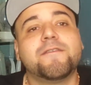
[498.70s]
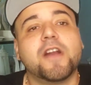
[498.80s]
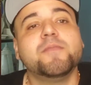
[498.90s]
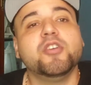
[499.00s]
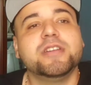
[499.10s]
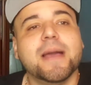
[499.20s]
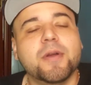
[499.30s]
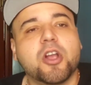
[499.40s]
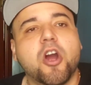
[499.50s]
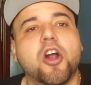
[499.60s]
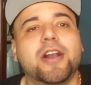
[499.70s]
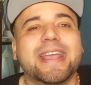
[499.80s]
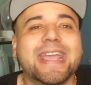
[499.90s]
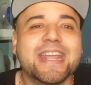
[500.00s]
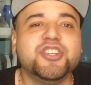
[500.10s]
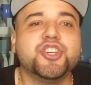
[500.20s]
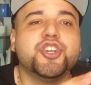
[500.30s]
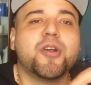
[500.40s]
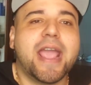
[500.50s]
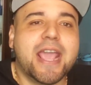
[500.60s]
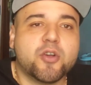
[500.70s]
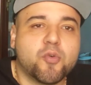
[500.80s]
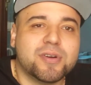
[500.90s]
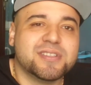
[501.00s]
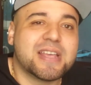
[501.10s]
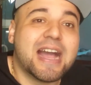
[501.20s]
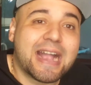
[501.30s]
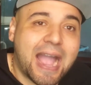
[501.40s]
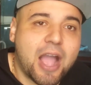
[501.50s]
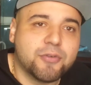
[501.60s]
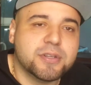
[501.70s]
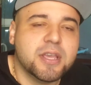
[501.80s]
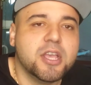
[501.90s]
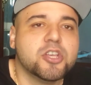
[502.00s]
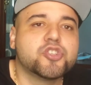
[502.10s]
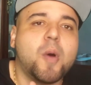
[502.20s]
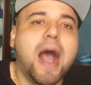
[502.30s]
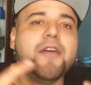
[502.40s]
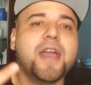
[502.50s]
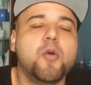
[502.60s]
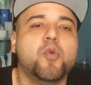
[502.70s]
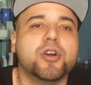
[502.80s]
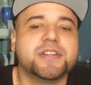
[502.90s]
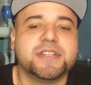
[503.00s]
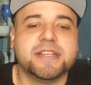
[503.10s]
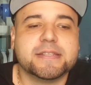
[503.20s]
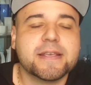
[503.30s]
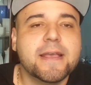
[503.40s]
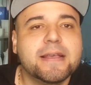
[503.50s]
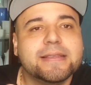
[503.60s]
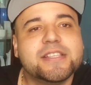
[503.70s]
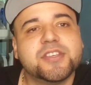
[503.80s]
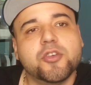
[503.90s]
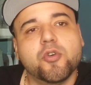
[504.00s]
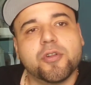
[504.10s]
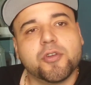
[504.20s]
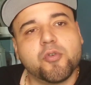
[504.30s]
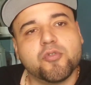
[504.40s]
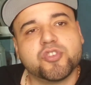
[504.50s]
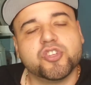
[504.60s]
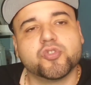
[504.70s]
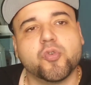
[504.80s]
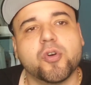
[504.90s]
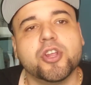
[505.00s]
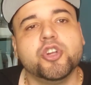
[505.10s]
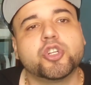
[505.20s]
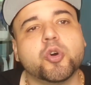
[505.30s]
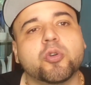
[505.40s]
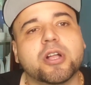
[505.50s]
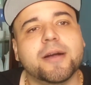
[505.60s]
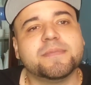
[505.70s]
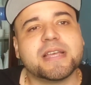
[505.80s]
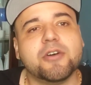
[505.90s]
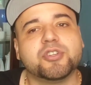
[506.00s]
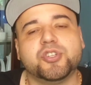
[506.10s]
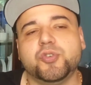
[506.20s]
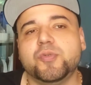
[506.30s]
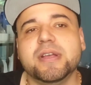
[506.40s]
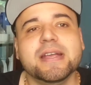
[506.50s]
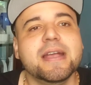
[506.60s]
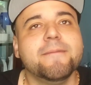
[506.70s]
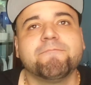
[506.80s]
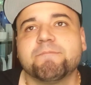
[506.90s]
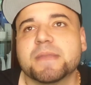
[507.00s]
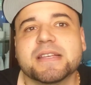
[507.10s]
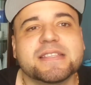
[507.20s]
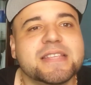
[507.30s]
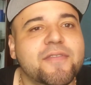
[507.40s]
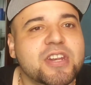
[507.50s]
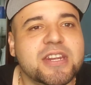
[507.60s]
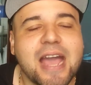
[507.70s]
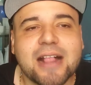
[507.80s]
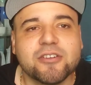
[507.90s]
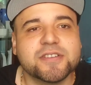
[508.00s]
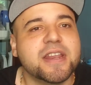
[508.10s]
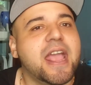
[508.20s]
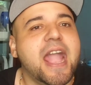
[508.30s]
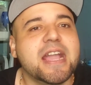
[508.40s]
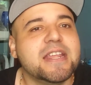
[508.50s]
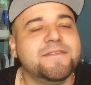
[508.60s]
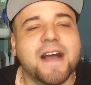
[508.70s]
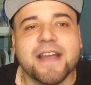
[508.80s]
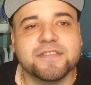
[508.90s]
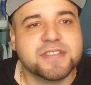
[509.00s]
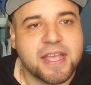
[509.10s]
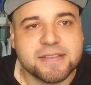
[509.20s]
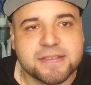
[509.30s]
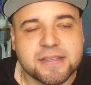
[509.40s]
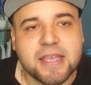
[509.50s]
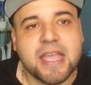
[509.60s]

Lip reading: from your debit card into your Acorns account. So how that works is, let's say you go to the grocery store, your total comes out to $70.85.